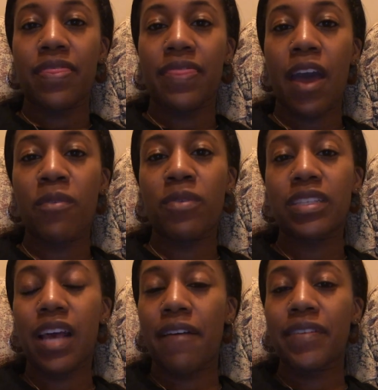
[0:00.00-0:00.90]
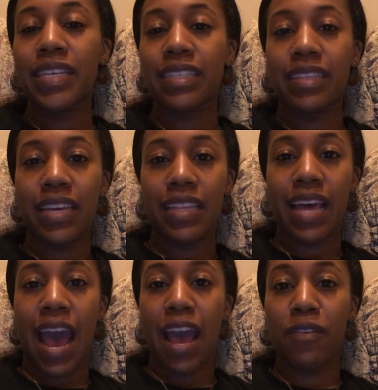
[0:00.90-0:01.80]
That was obviously the
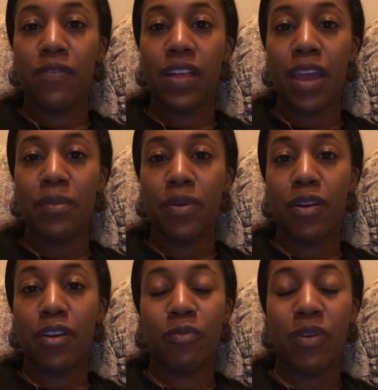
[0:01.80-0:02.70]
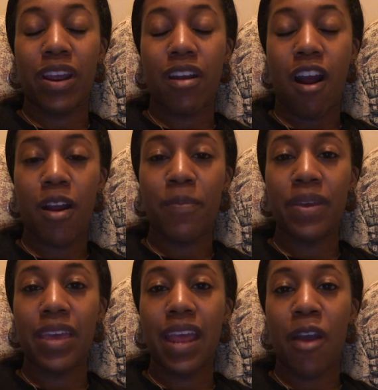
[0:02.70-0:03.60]
High Flying Bird red carpet.